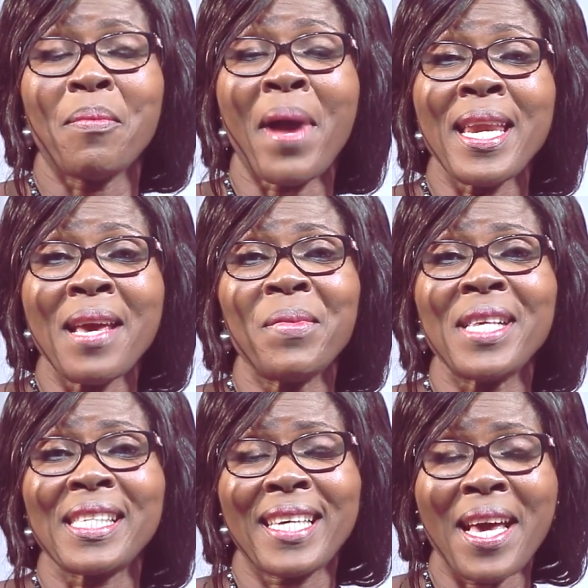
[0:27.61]
My name
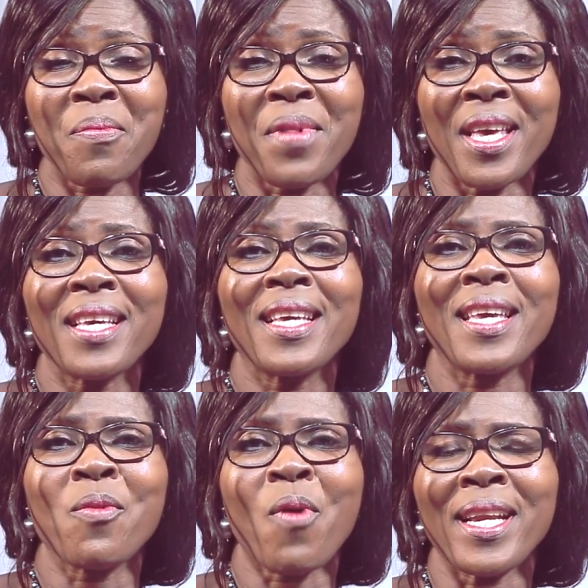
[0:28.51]
is Kemi
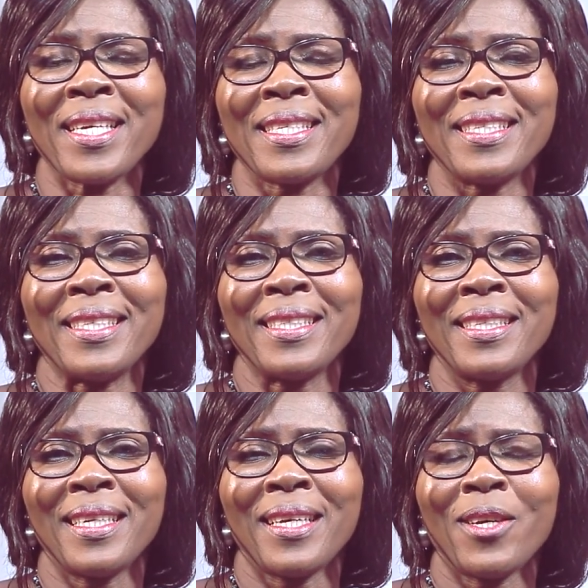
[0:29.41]
Iwalesin,
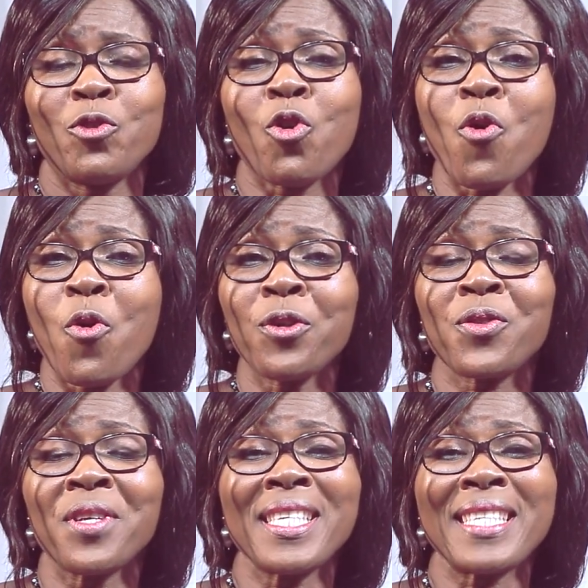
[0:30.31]
your
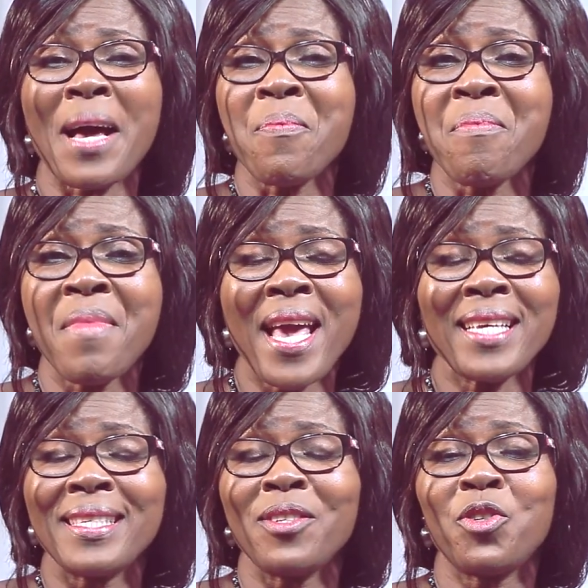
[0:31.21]
host on this
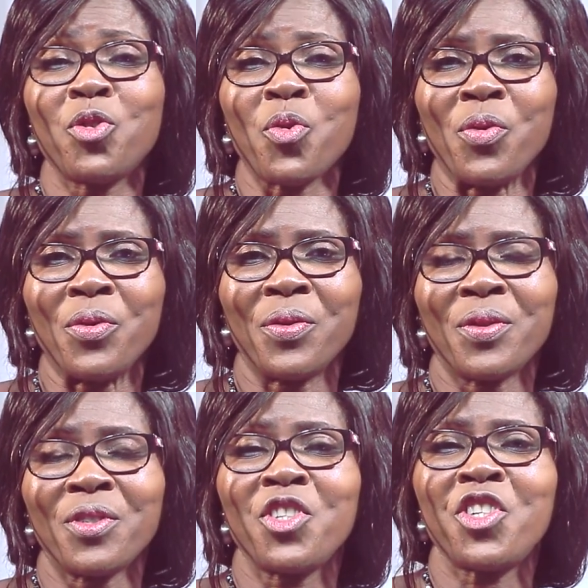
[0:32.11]
amazing show,
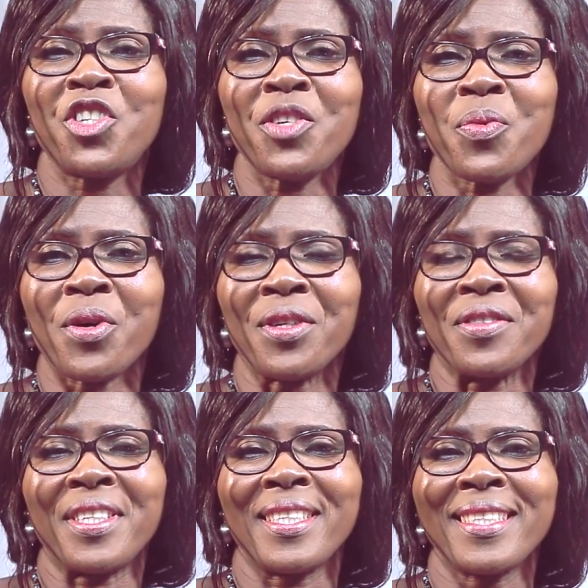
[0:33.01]
She
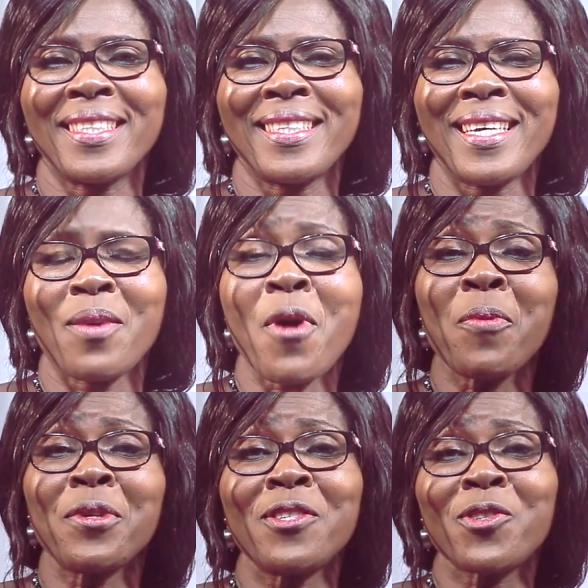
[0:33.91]
World, where
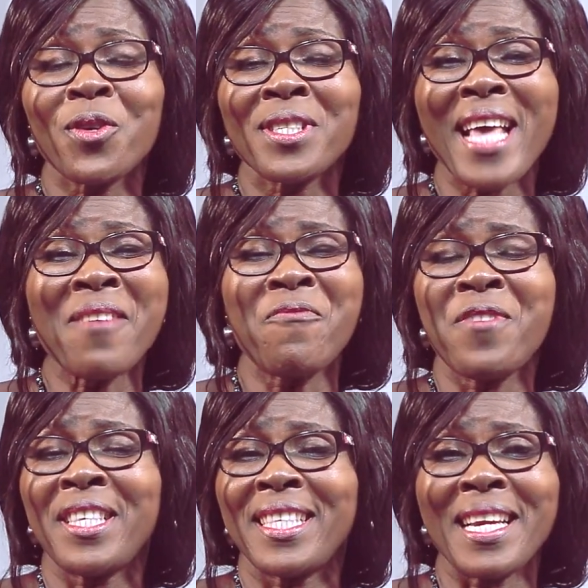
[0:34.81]
we discuss
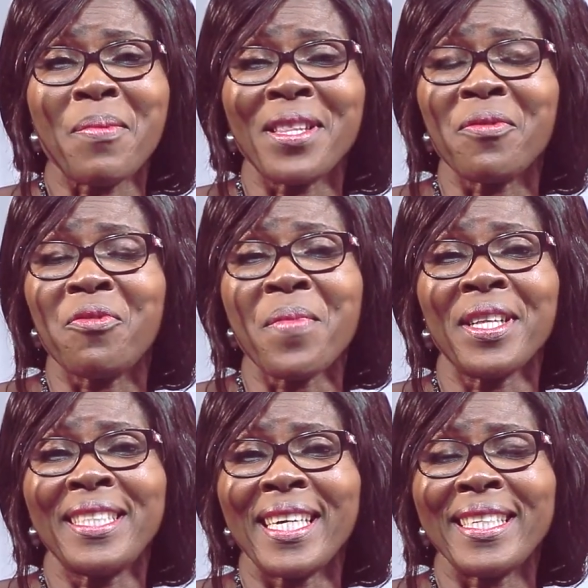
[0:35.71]
everything about the
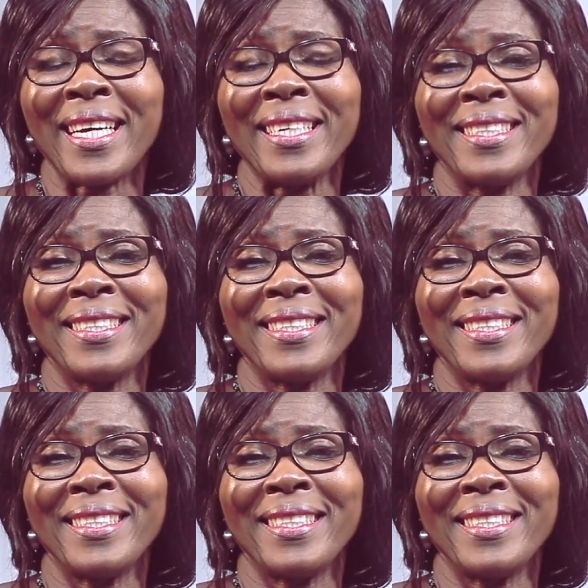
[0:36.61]
female gender,